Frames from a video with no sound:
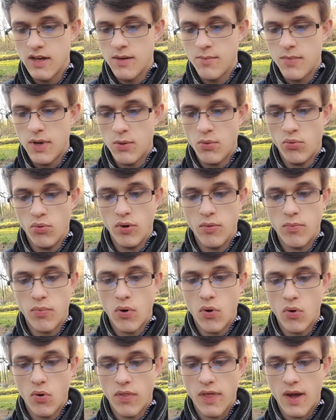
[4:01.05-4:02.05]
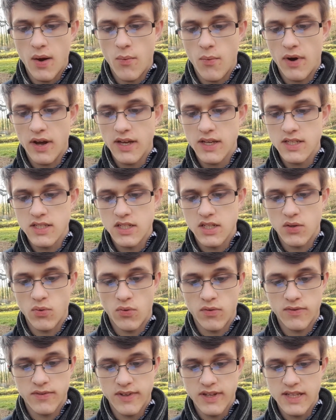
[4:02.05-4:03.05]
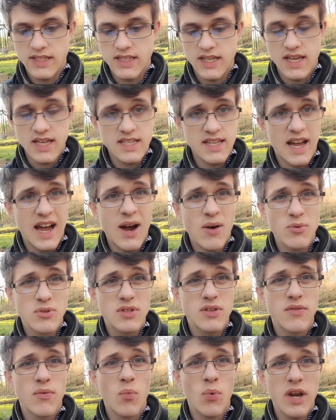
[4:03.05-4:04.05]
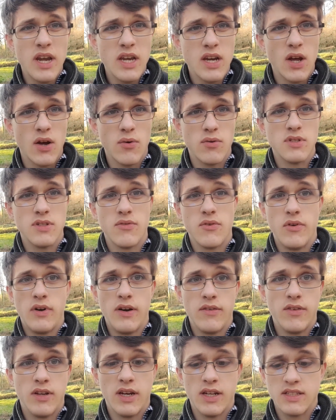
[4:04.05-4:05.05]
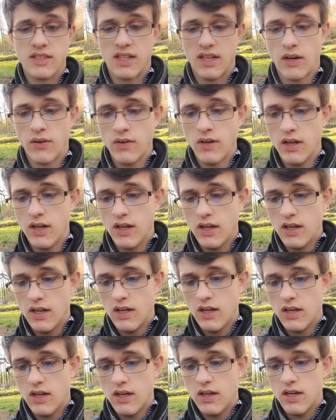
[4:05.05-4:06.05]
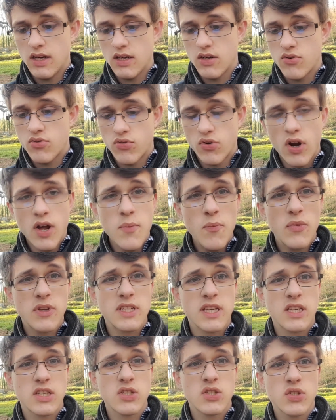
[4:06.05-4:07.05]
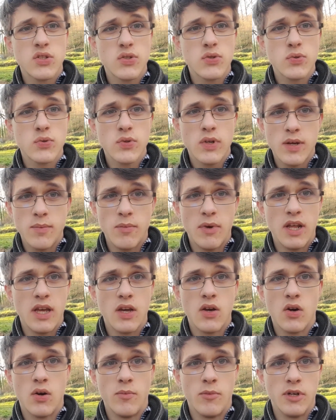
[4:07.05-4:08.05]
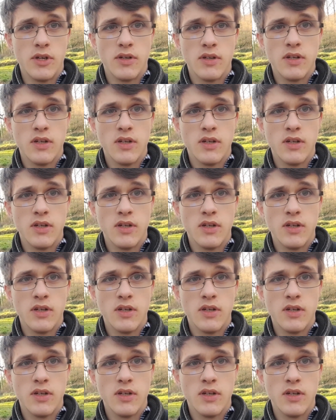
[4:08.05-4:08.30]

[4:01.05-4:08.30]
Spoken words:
People would pour their waste or feces out of windows if you lived in a town, and crime was extremely common.